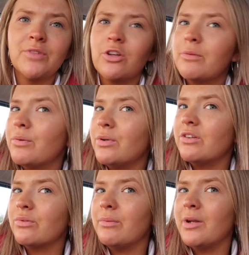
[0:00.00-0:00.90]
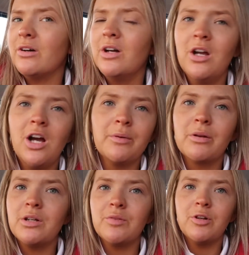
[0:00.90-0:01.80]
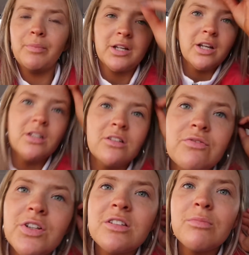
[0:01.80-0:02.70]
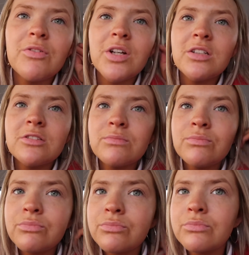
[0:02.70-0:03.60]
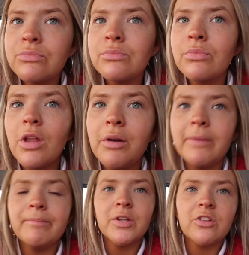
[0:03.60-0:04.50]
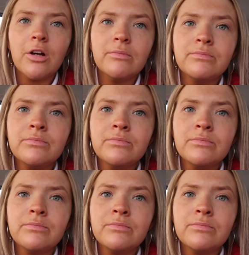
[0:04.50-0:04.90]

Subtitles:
Look a bit windswept now. I'm going to end up running back in and fix my face. Anyway, let's go.